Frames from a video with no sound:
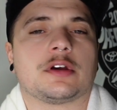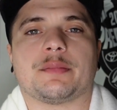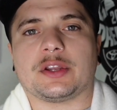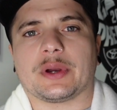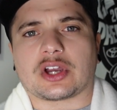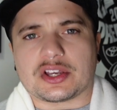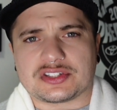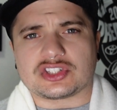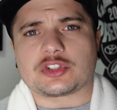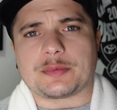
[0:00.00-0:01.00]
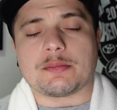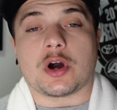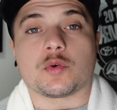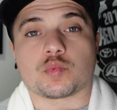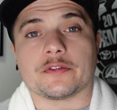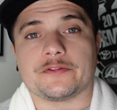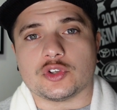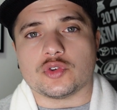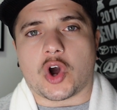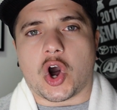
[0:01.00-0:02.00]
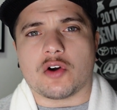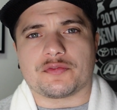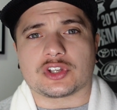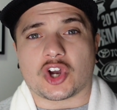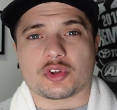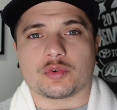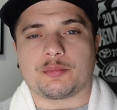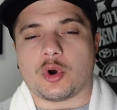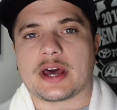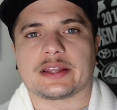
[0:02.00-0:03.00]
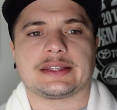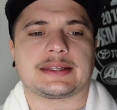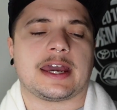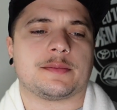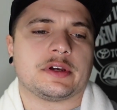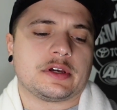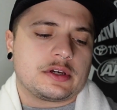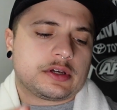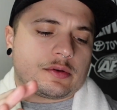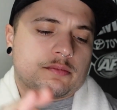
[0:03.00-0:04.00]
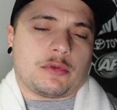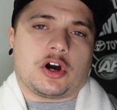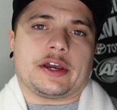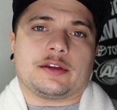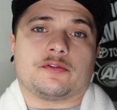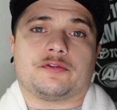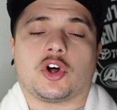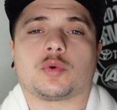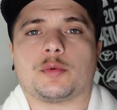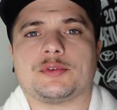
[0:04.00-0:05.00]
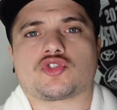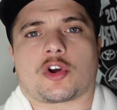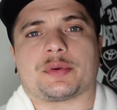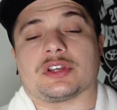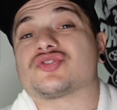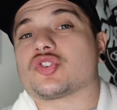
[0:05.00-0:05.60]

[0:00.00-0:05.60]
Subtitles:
But anyway, guys, this has just been my review of the Collingwood Port Adelaide game. My vlog will be dropping